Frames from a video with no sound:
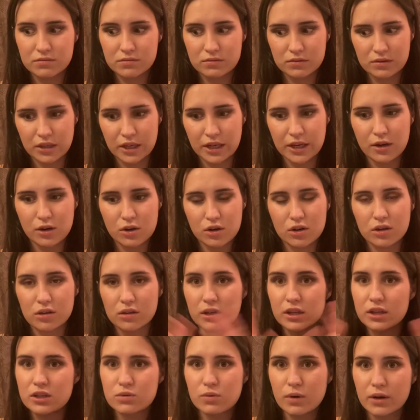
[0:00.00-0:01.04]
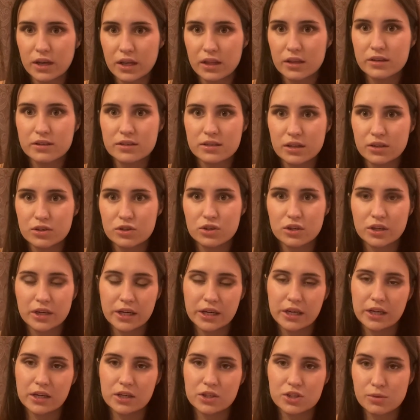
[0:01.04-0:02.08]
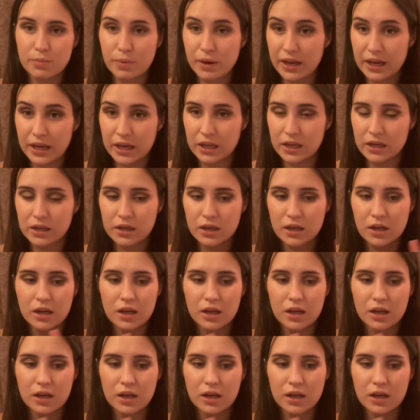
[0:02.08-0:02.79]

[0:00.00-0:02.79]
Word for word: like early 20th century Japan.